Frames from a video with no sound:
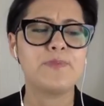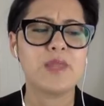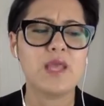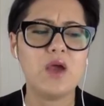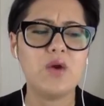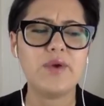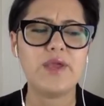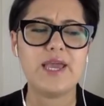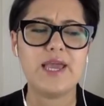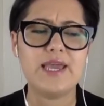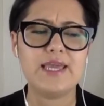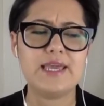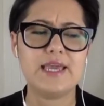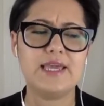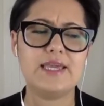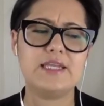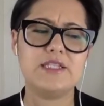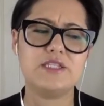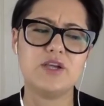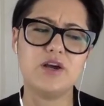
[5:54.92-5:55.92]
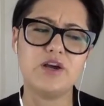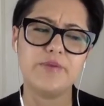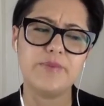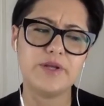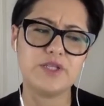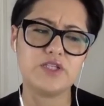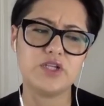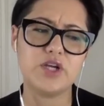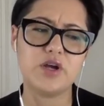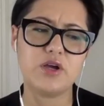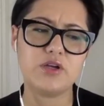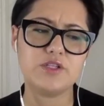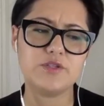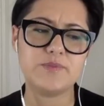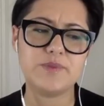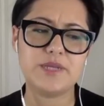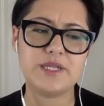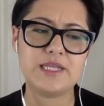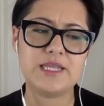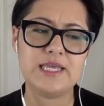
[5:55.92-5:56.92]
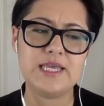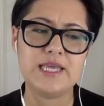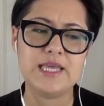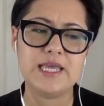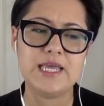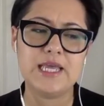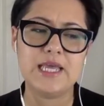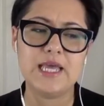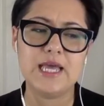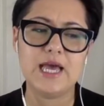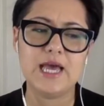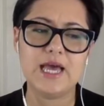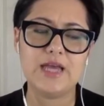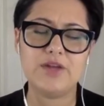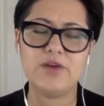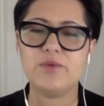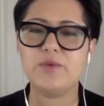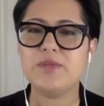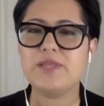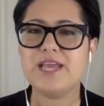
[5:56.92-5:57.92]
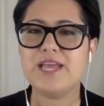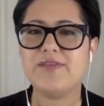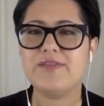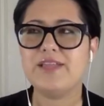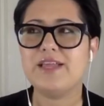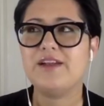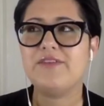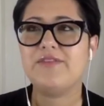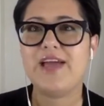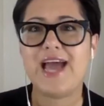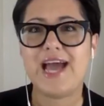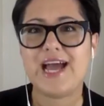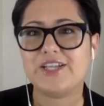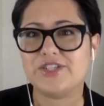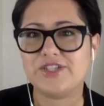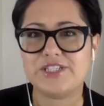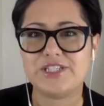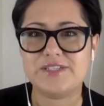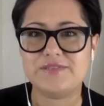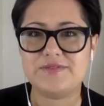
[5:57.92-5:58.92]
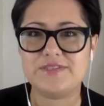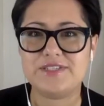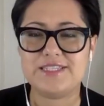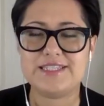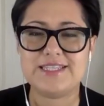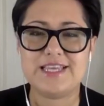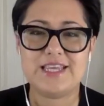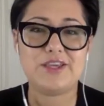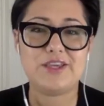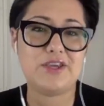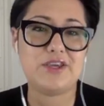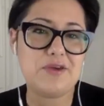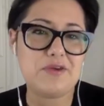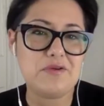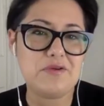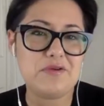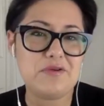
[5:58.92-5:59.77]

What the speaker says: okay, I can talk about dogs, but I don't really have a lot of adjectives to say cute,